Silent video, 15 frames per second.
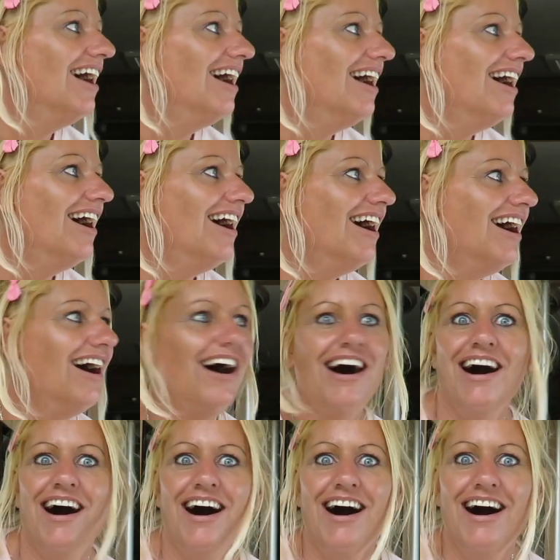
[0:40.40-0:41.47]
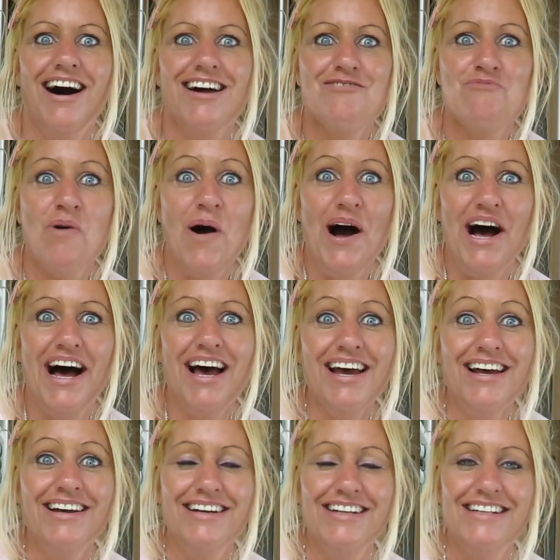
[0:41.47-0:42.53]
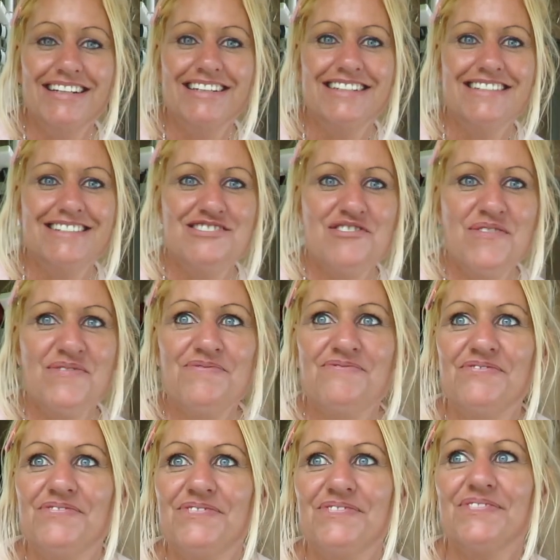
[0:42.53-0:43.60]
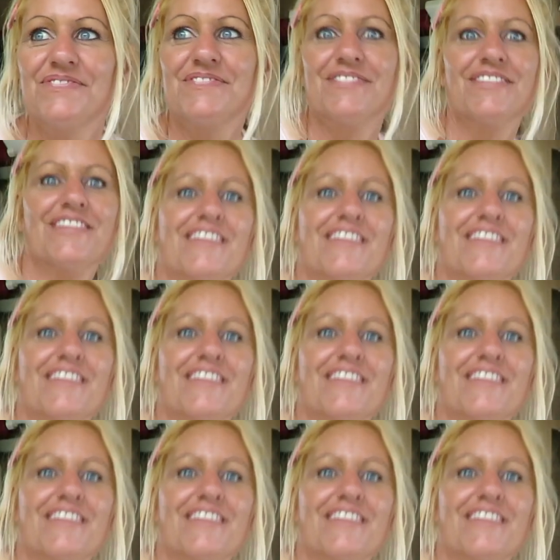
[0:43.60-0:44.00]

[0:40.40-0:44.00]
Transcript: I'll tell you what, Mazzy. What? This is the perfect place to come